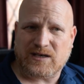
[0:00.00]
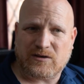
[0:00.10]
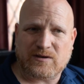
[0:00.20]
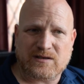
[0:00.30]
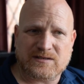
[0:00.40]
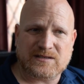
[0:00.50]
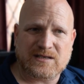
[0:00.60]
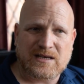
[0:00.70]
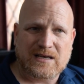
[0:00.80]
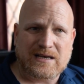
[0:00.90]
areas
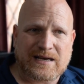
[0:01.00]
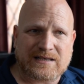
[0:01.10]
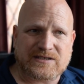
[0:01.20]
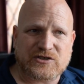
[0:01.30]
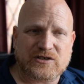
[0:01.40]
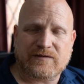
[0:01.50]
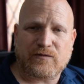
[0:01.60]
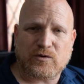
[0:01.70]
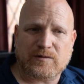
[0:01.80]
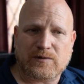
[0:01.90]
at such an
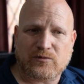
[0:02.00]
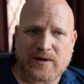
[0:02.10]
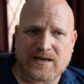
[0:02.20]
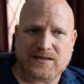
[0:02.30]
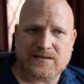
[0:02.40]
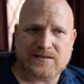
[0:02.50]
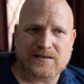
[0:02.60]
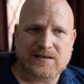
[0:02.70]
affordable rate,